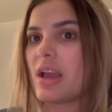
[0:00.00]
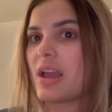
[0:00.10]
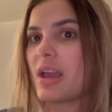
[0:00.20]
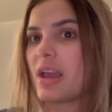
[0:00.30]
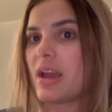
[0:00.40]

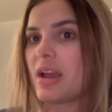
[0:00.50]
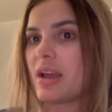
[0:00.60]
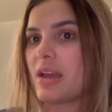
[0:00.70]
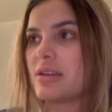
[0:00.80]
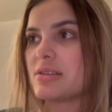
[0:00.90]

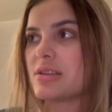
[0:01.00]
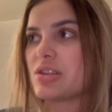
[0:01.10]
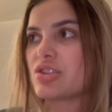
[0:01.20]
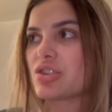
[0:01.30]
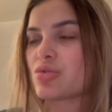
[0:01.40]
And
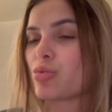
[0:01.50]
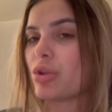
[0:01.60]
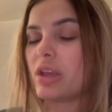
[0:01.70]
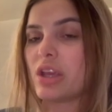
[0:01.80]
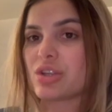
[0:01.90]
it's just
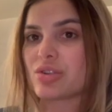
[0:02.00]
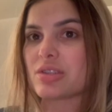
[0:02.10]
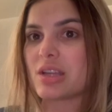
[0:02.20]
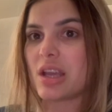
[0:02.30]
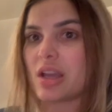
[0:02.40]
really
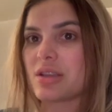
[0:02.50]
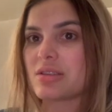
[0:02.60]
interesting.